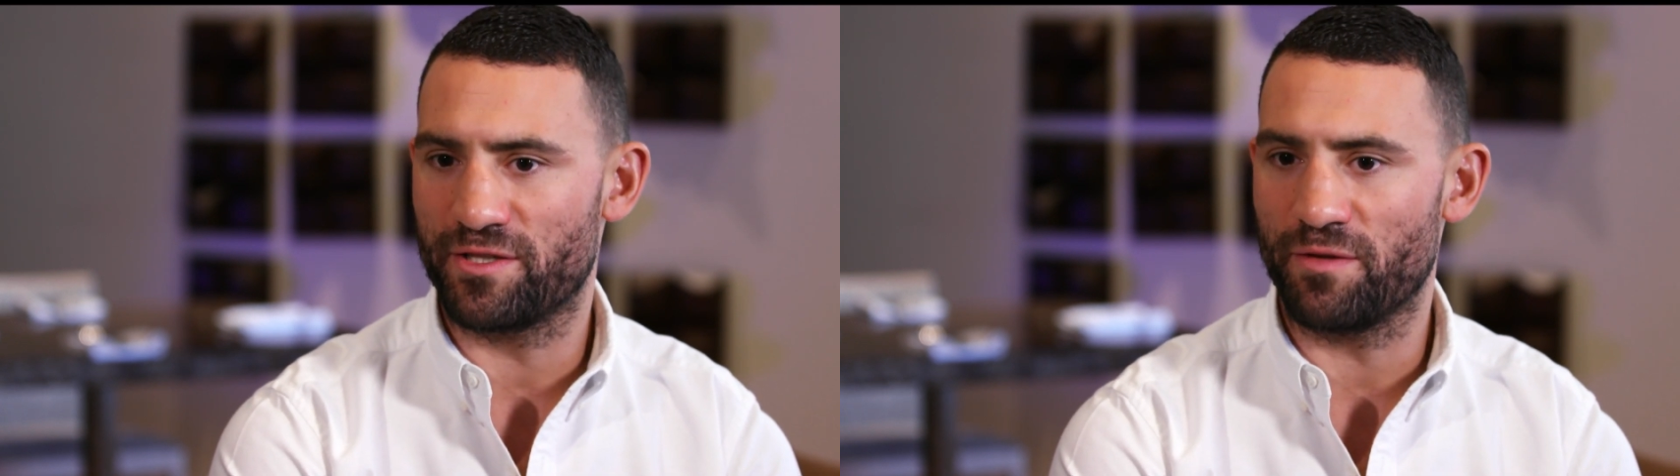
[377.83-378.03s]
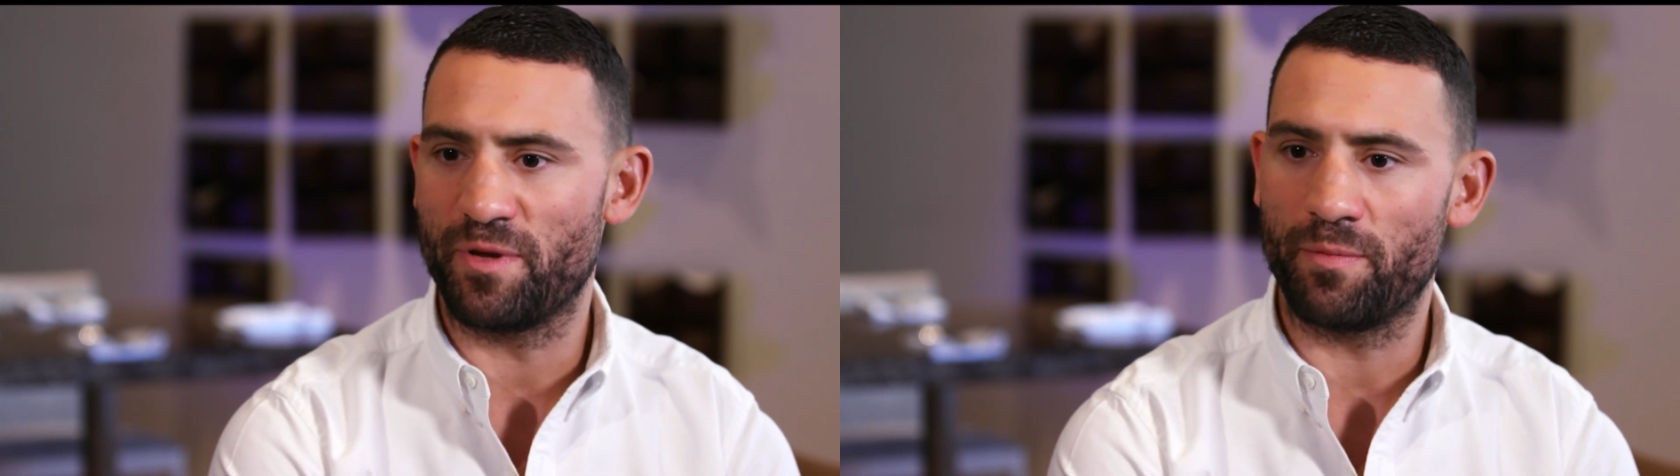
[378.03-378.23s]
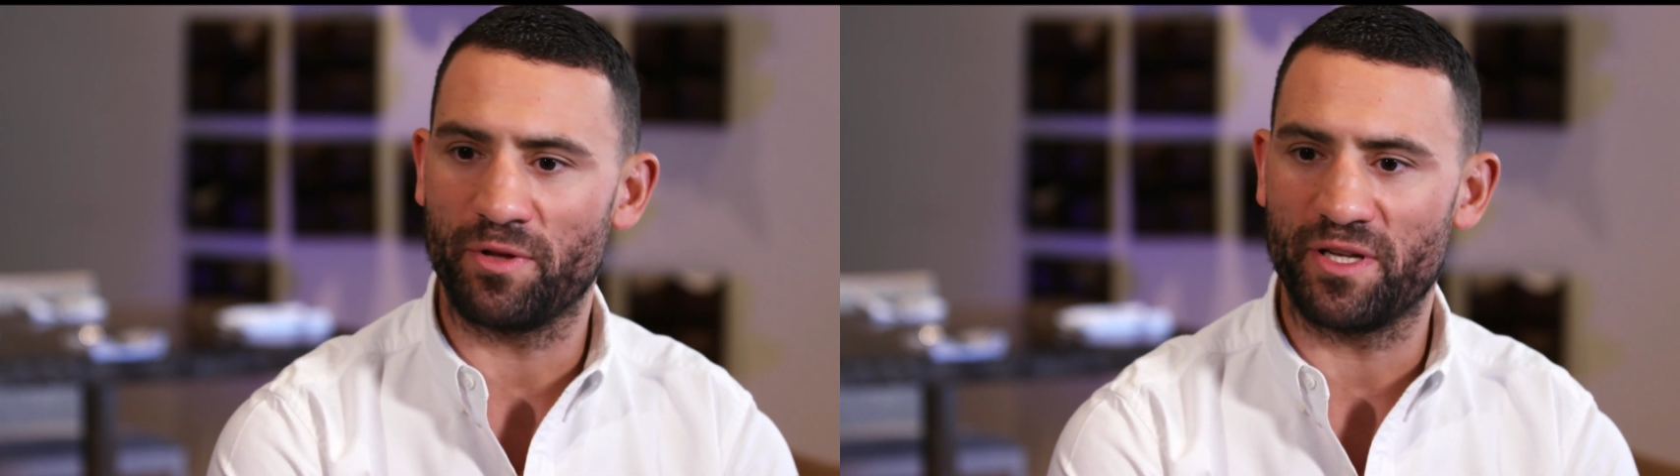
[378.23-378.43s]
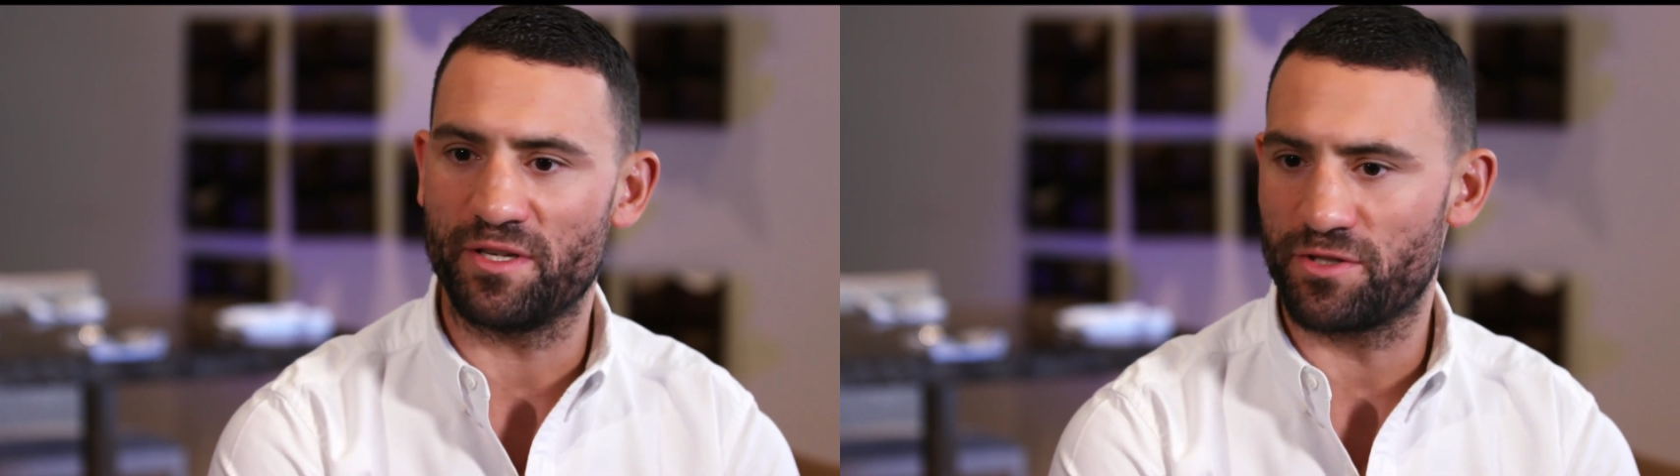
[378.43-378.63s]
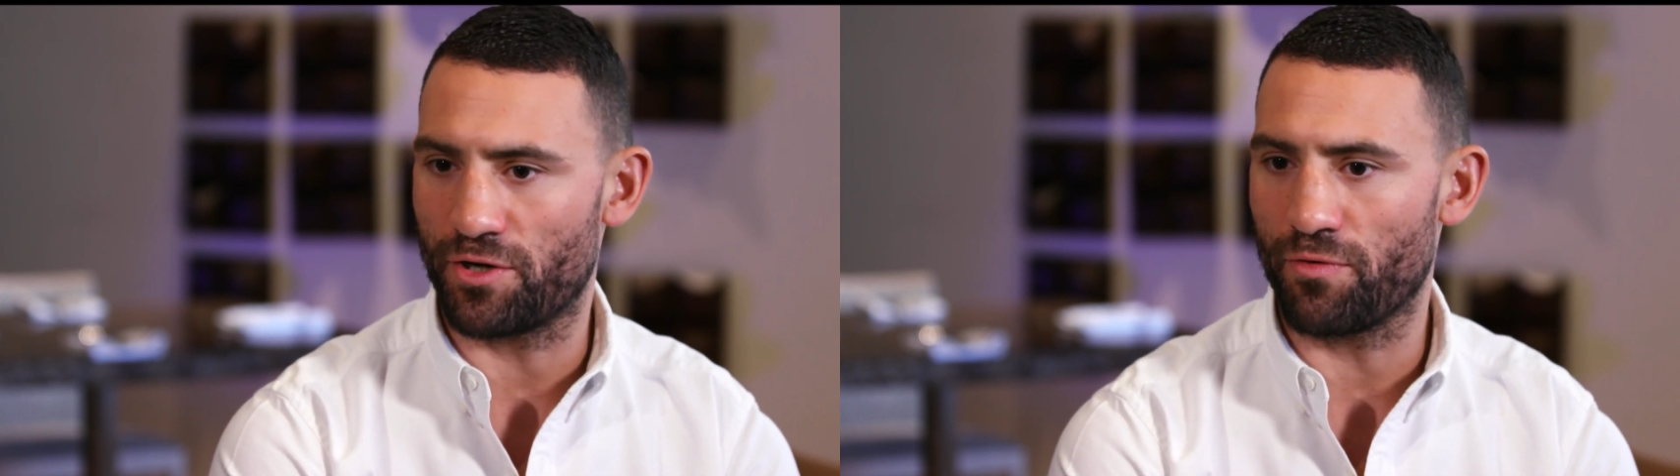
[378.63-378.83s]
of the people that
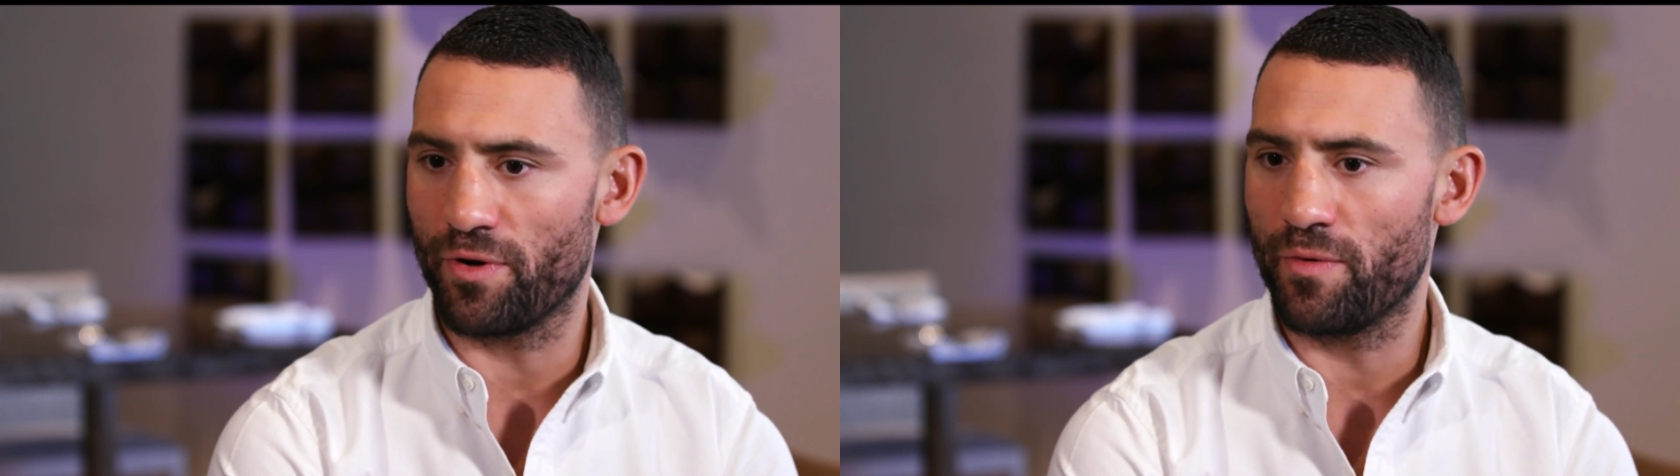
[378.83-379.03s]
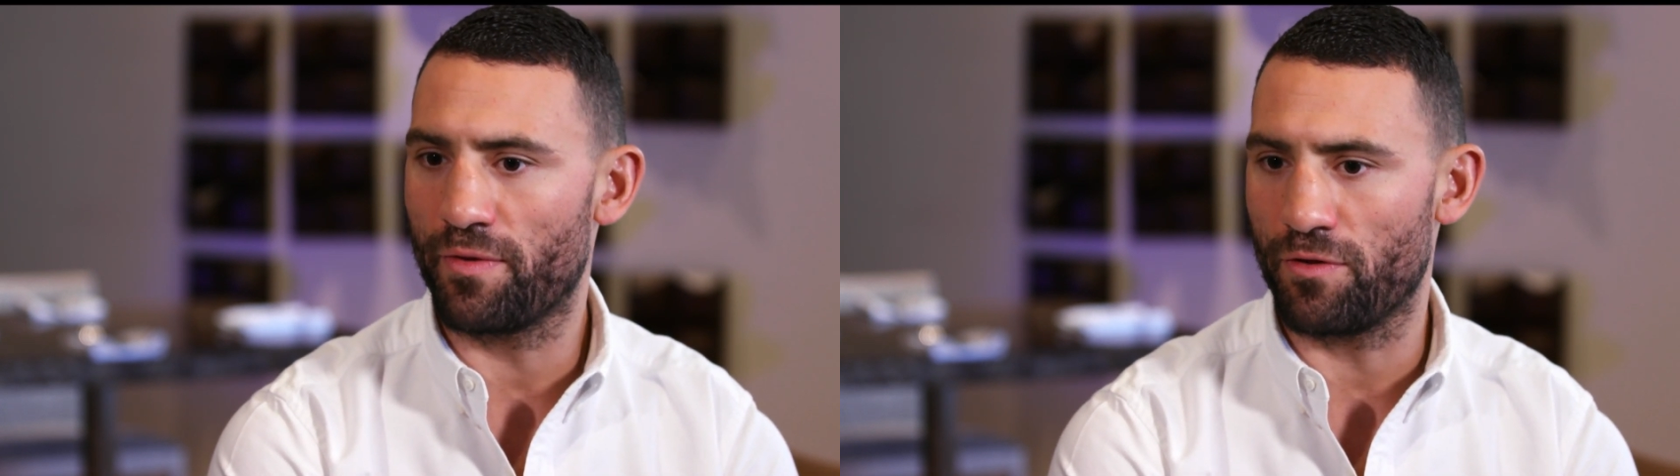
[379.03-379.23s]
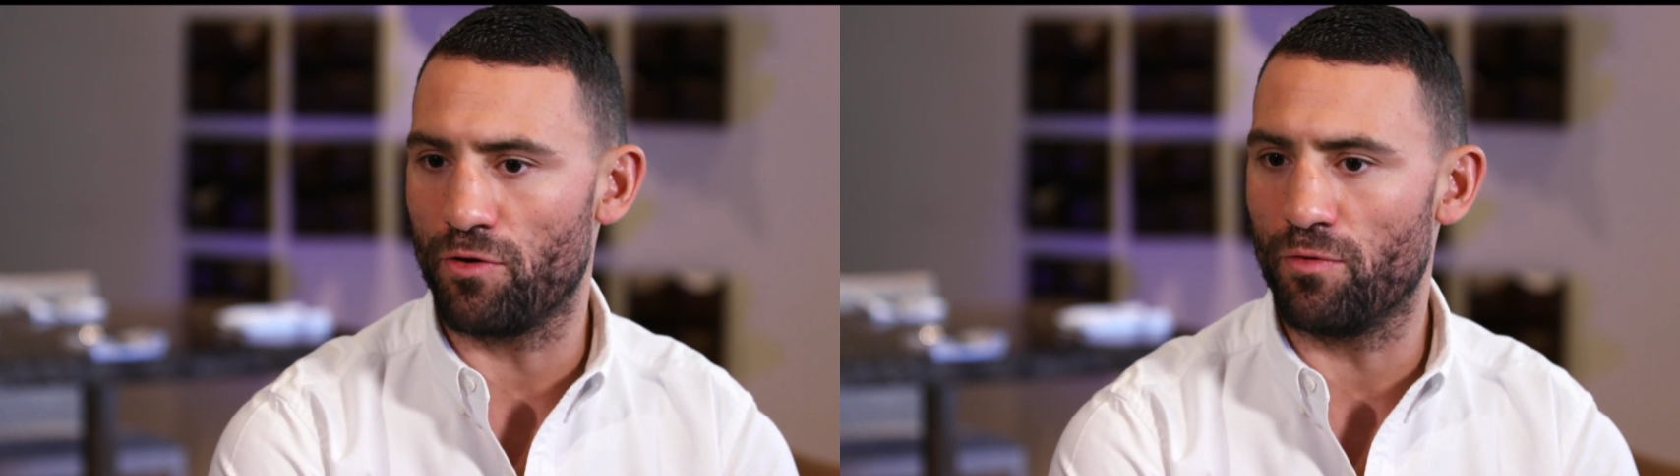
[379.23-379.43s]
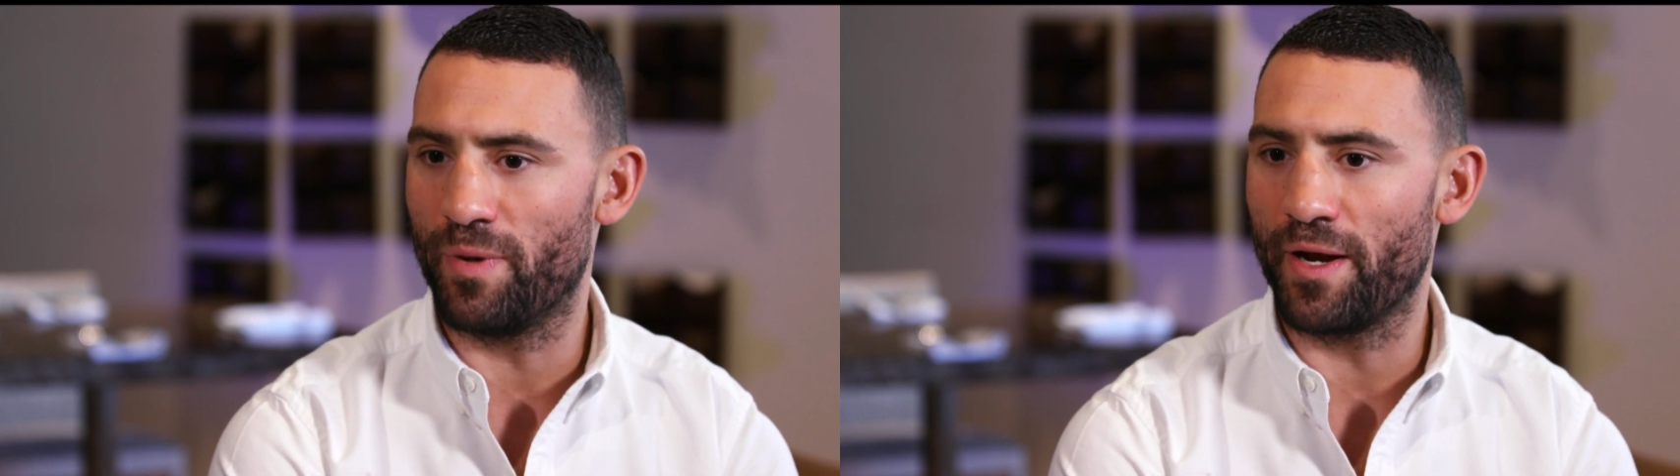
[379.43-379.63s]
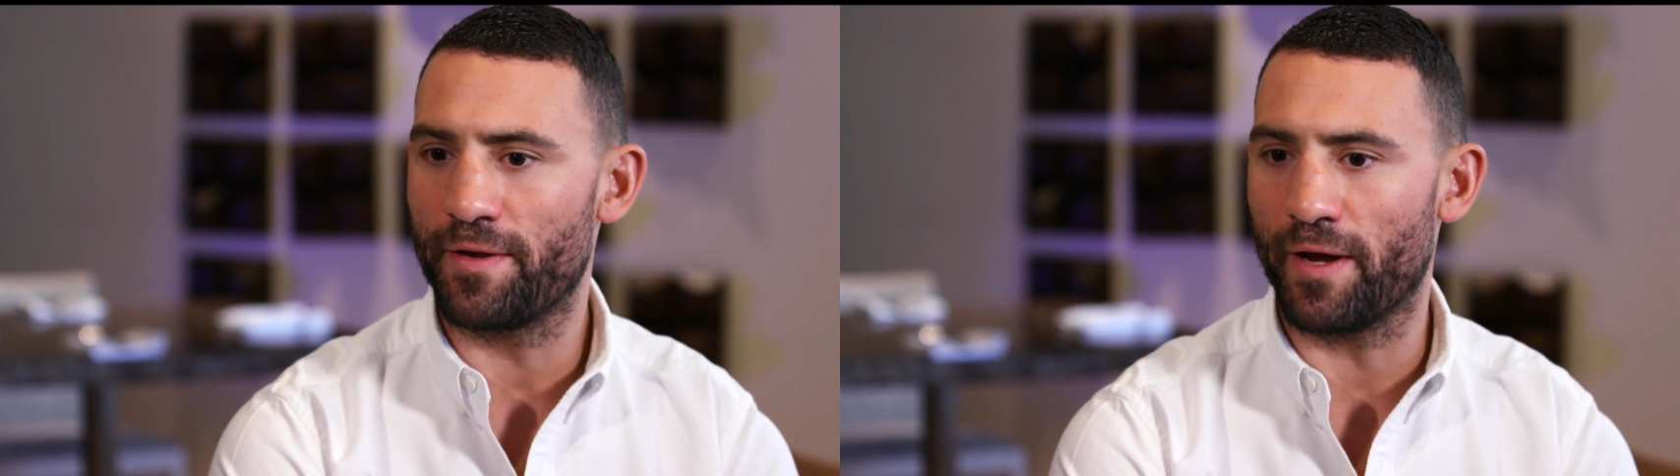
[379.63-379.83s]
disagree with you,
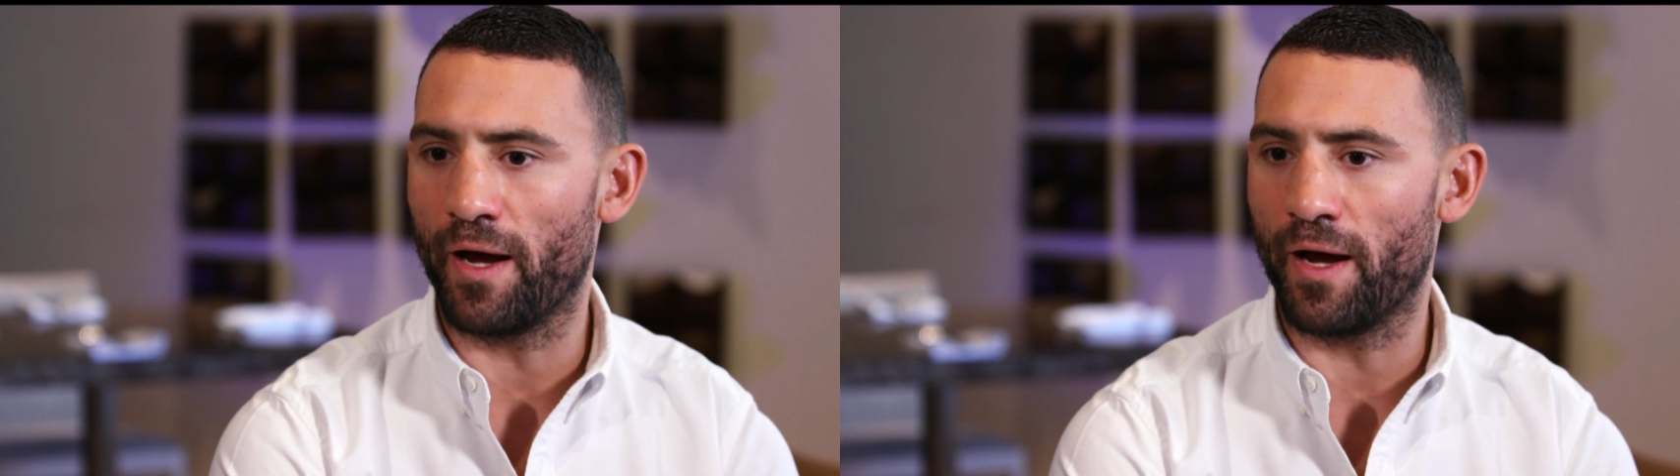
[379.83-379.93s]
but